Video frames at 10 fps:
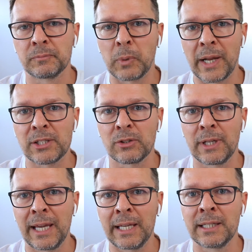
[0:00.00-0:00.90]
place to
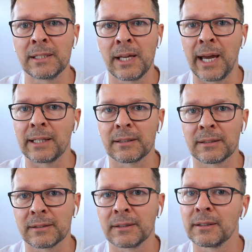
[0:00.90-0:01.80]
end at,
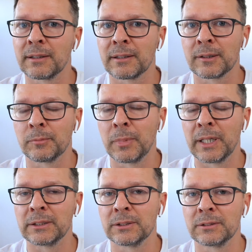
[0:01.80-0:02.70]
but